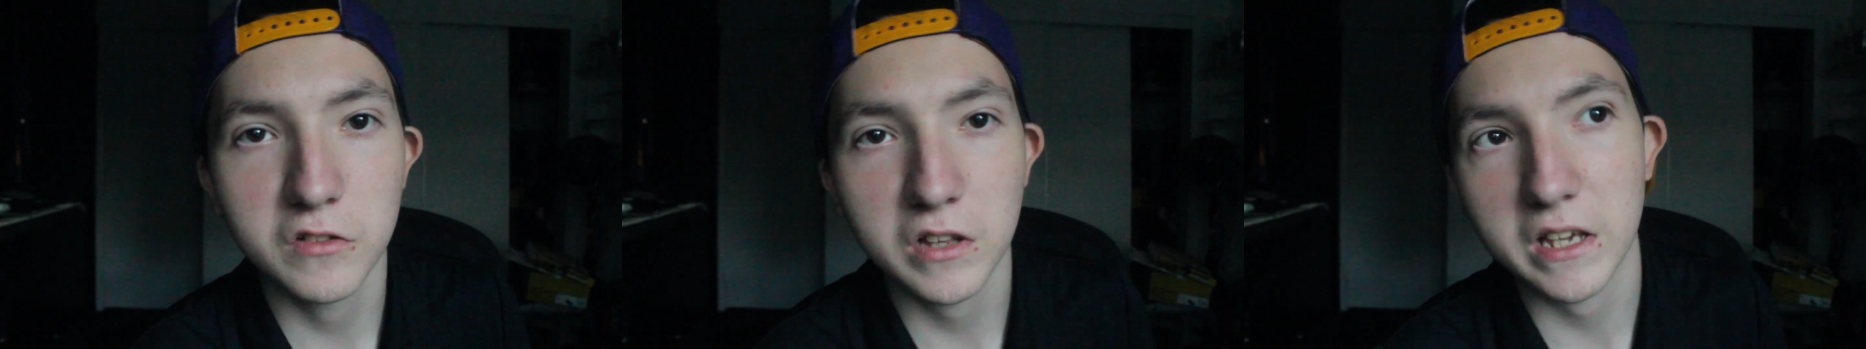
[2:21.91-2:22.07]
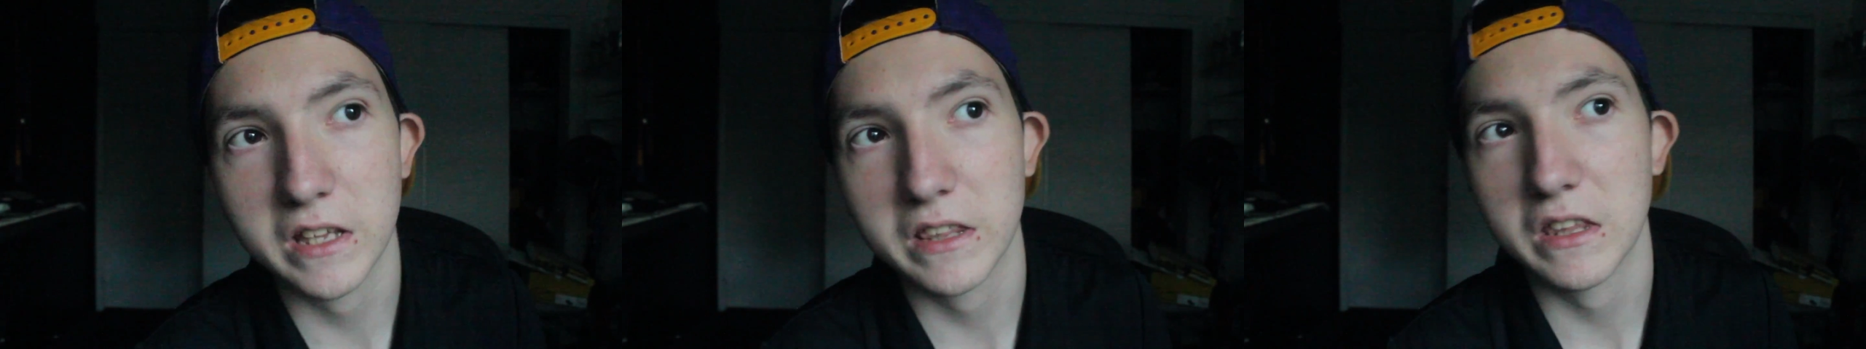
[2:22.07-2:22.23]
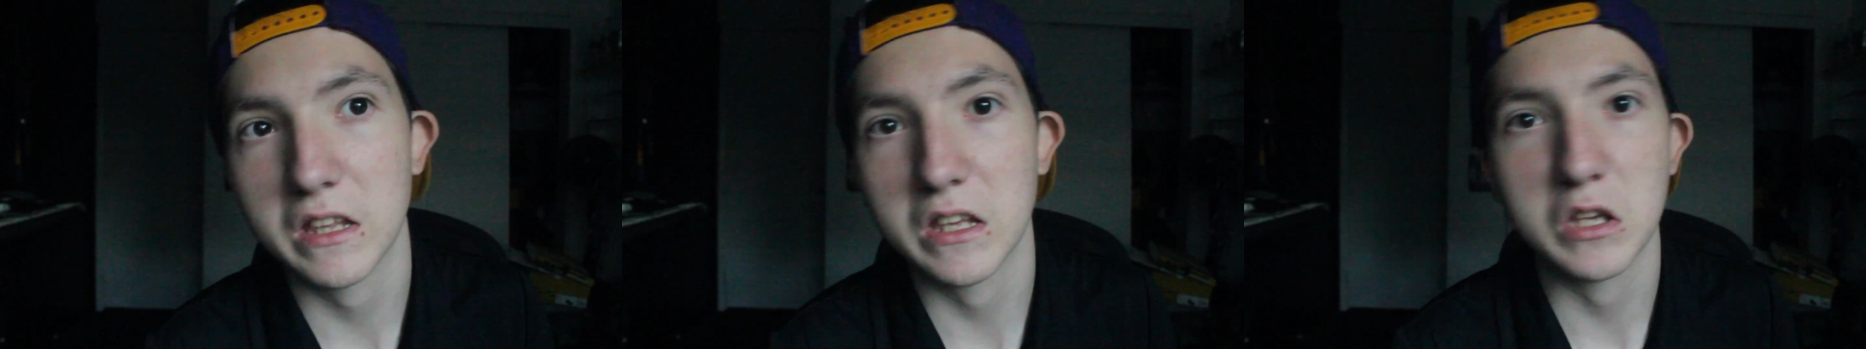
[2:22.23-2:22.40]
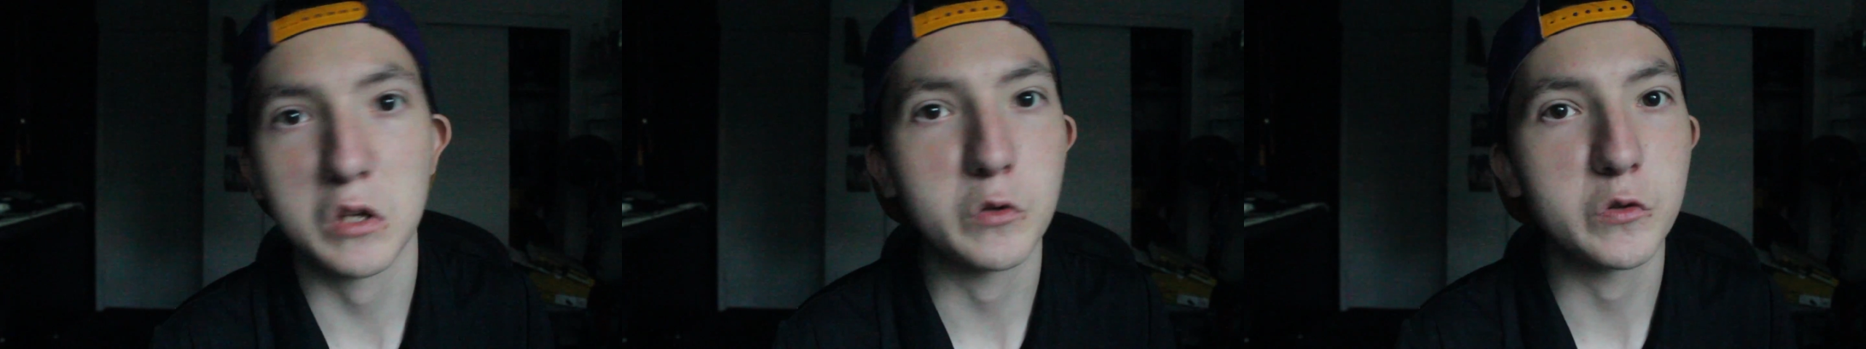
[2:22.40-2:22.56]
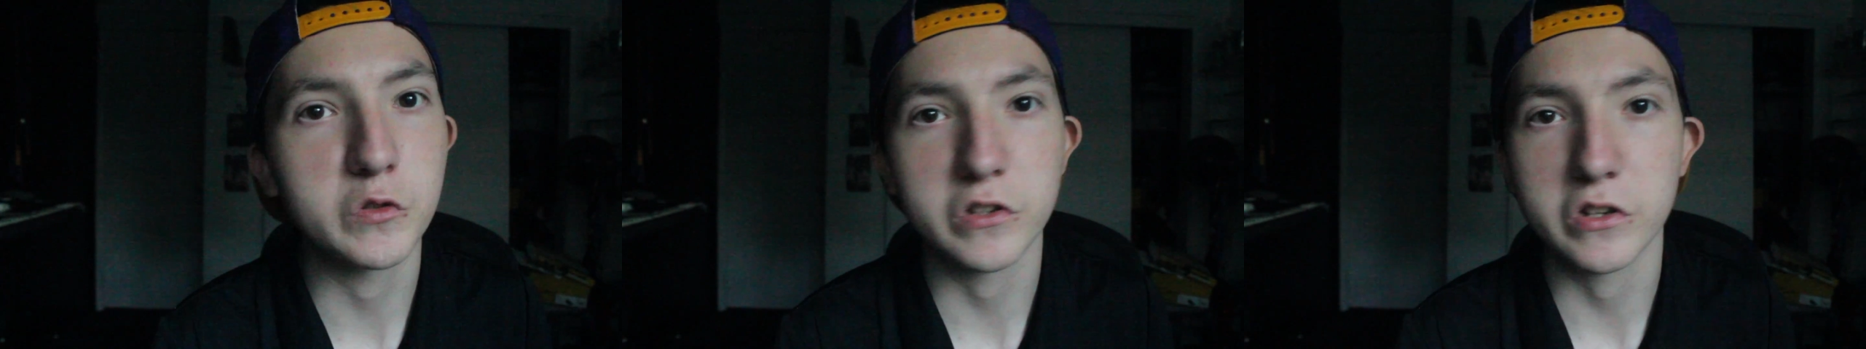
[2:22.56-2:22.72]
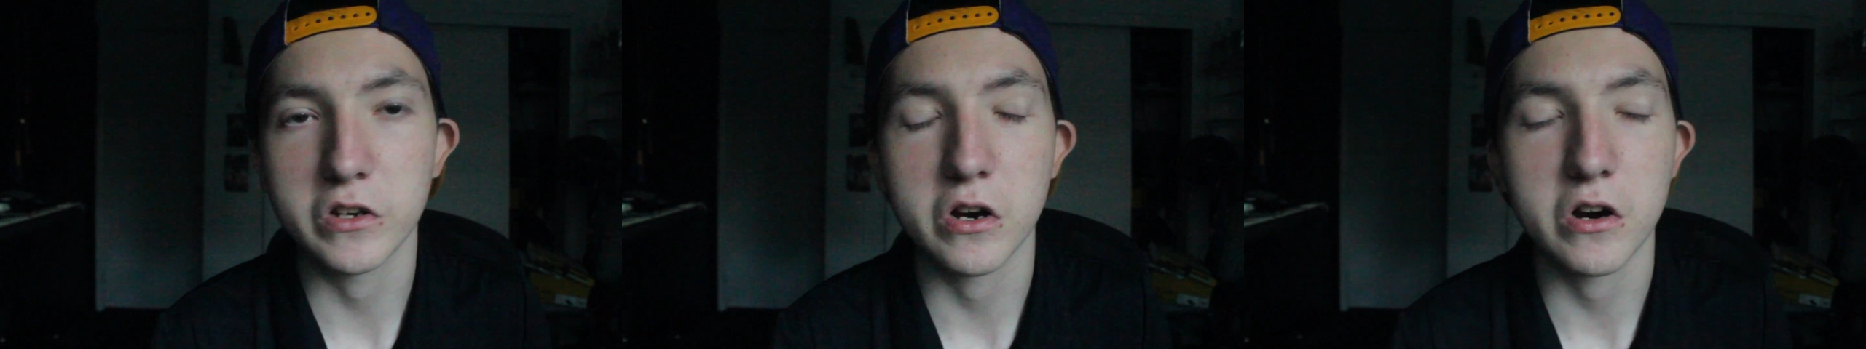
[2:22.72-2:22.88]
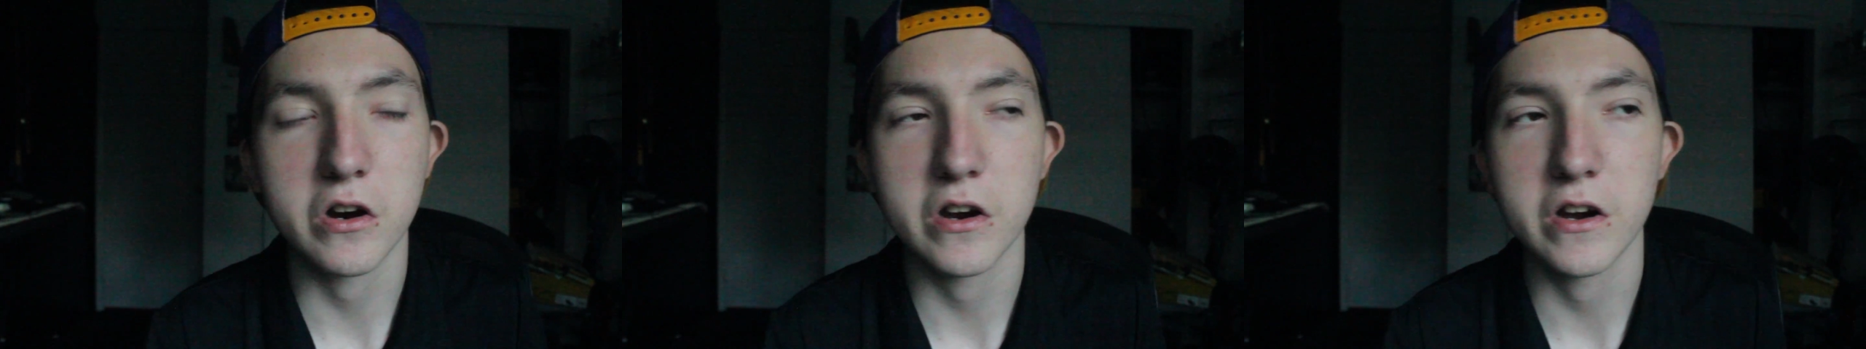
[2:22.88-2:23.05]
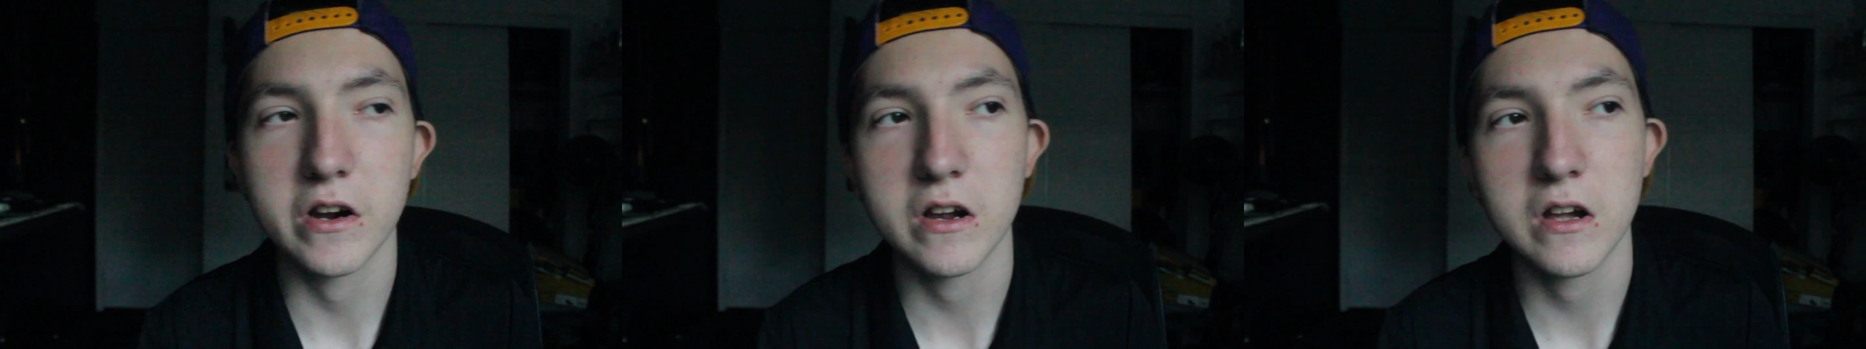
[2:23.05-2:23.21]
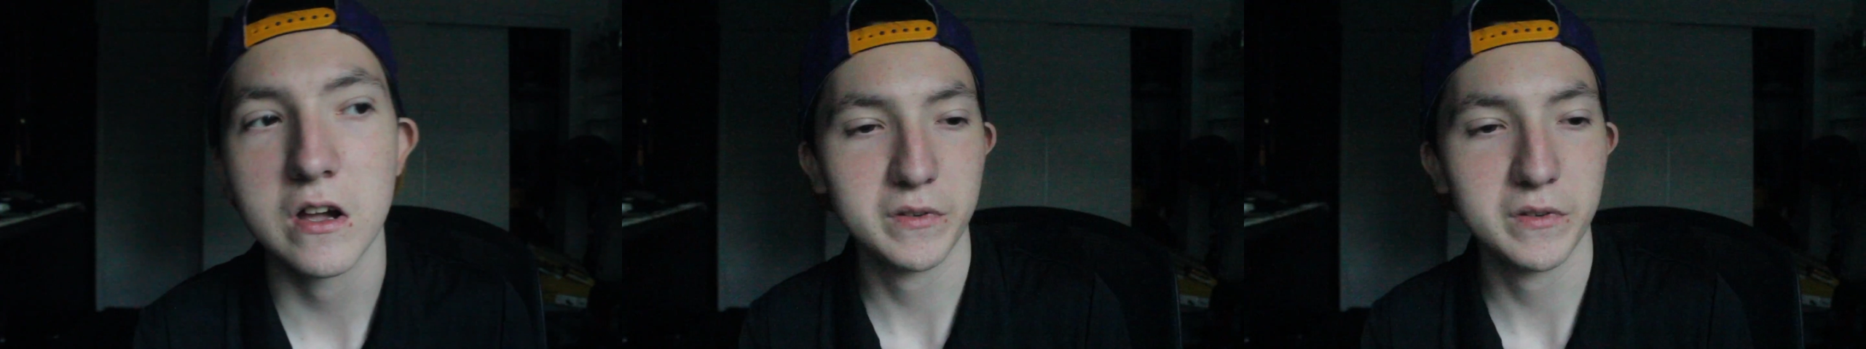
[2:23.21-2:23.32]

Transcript: like they usually are